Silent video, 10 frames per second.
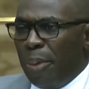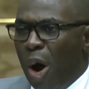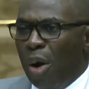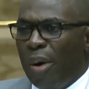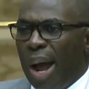
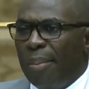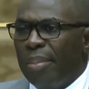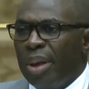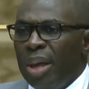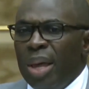program.
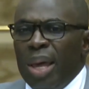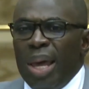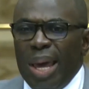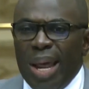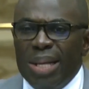
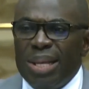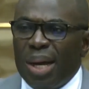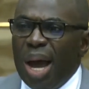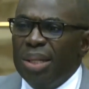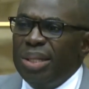It is a
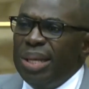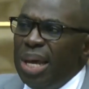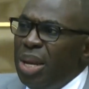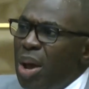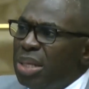
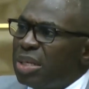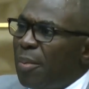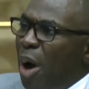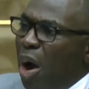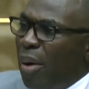continuous
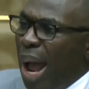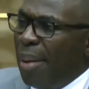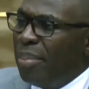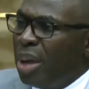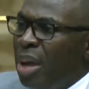
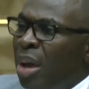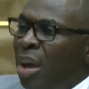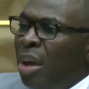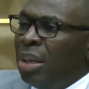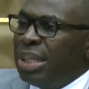program
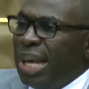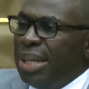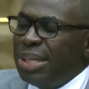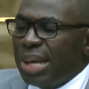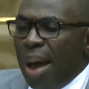
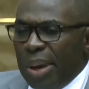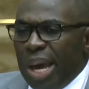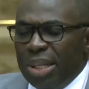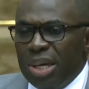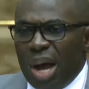since coming
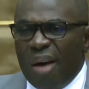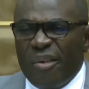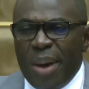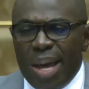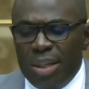into
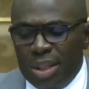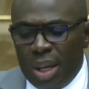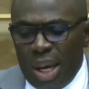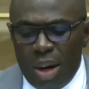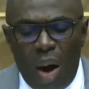government
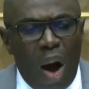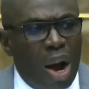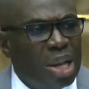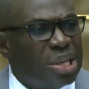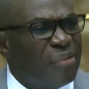in
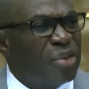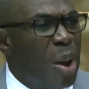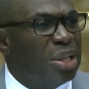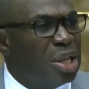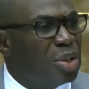August of
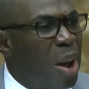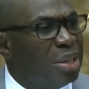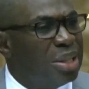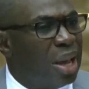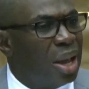
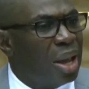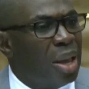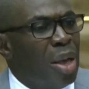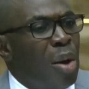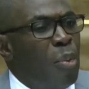2020.
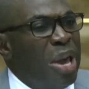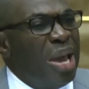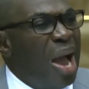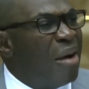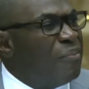
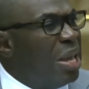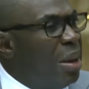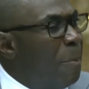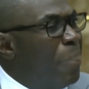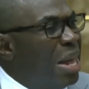We have
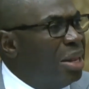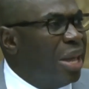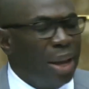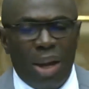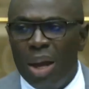been
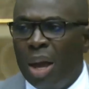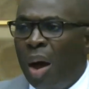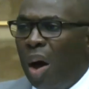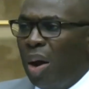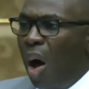building
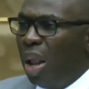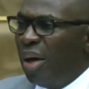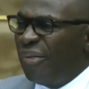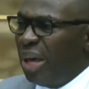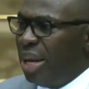on all
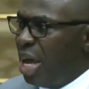of the